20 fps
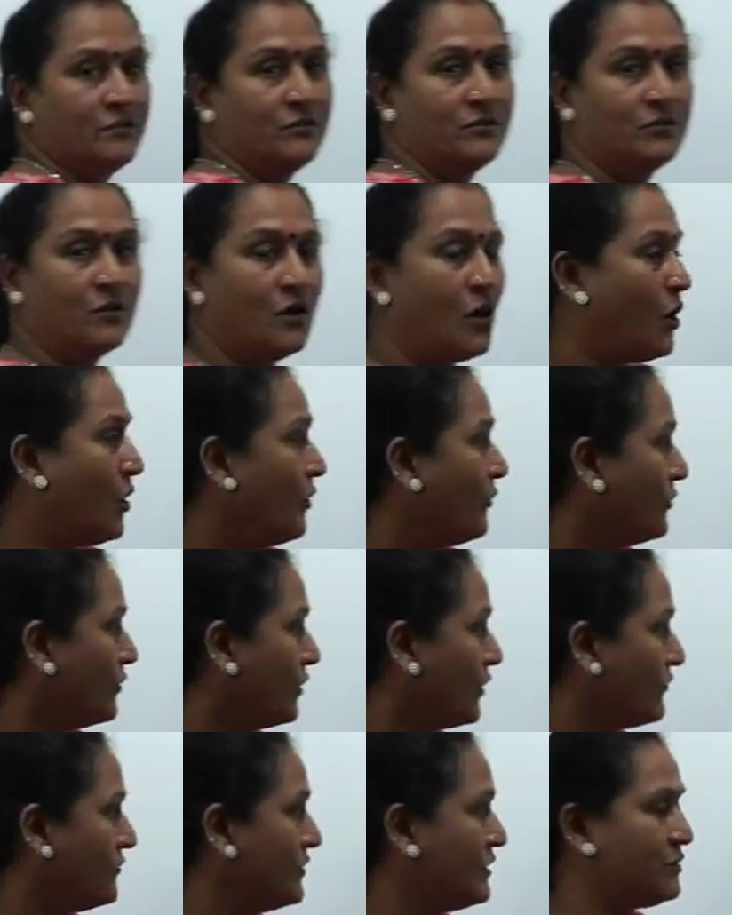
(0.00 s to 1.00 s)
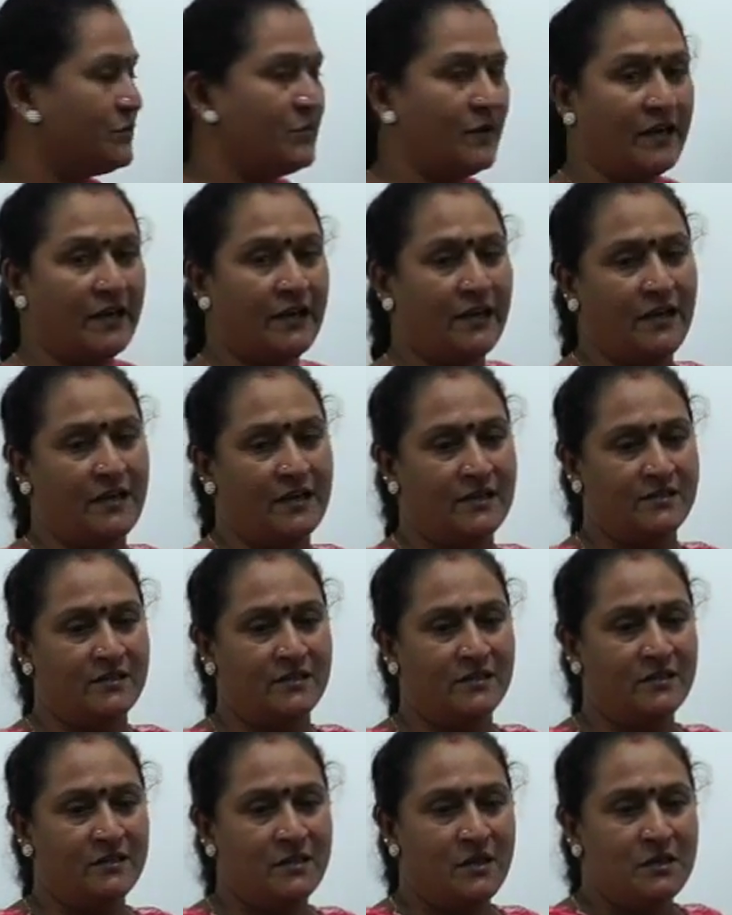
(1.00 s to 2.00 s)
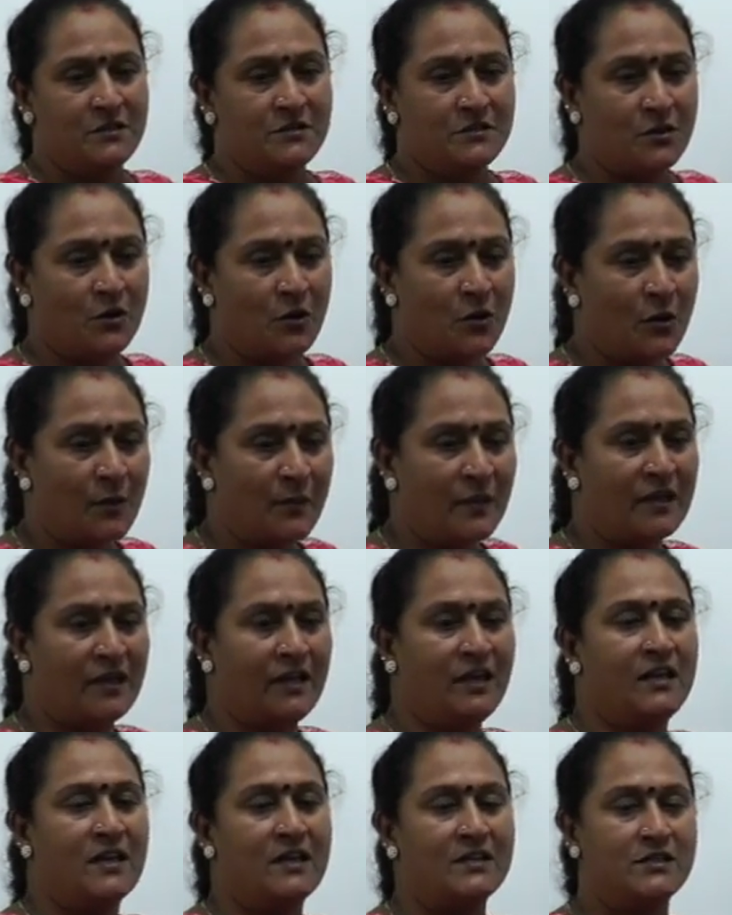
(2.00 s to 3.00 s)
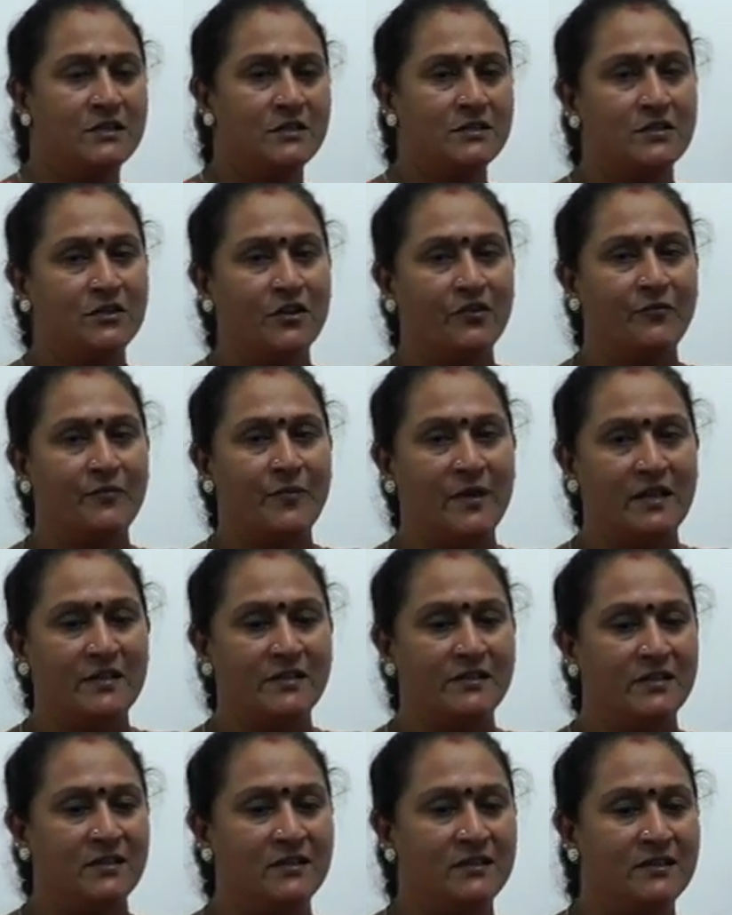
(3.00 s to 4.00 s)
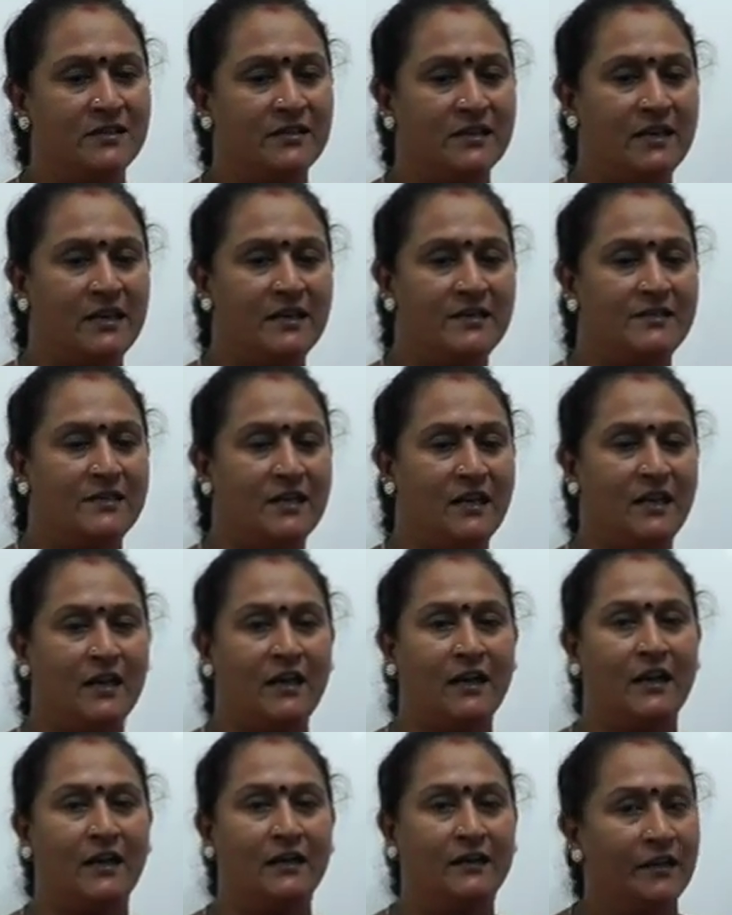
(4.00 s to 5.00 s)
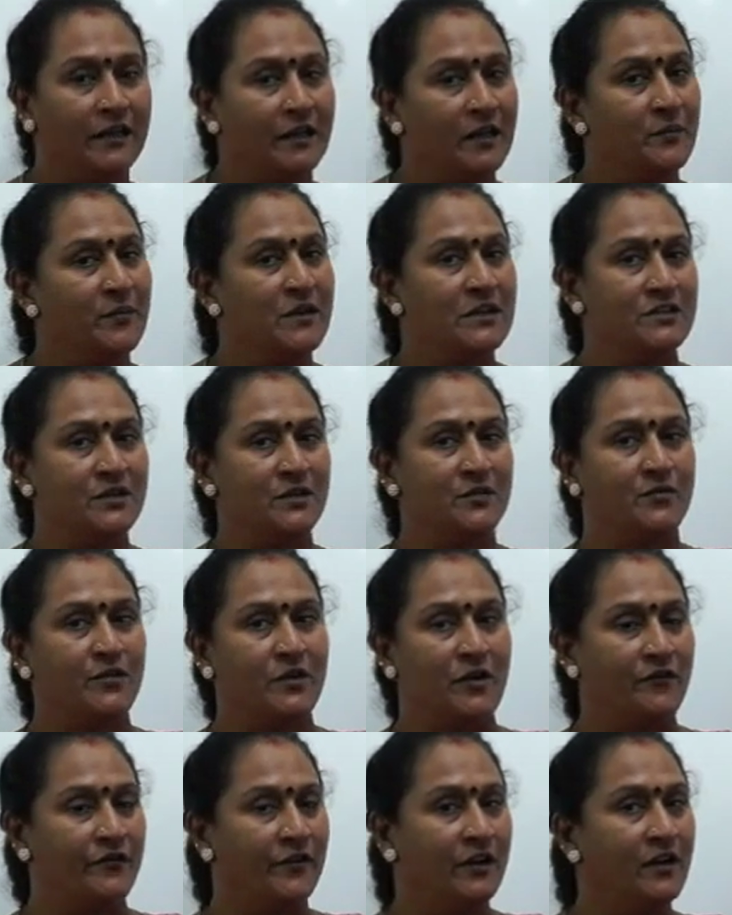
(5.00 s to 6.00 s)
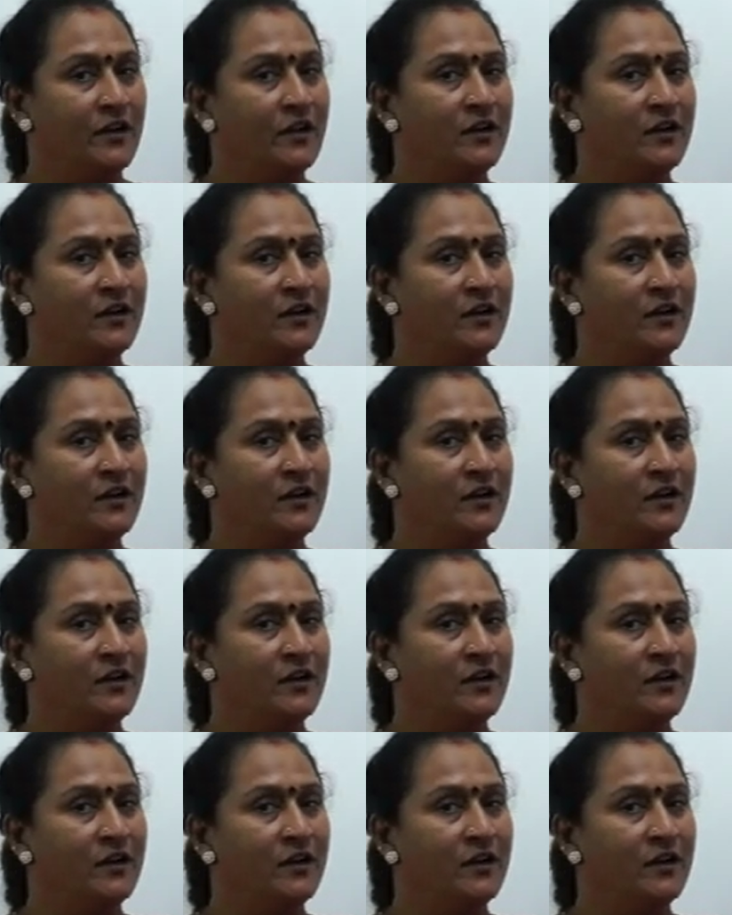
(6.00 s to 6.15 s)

So out of this 20 dozens, So how many dozens of pencils he is selling at 30% profit?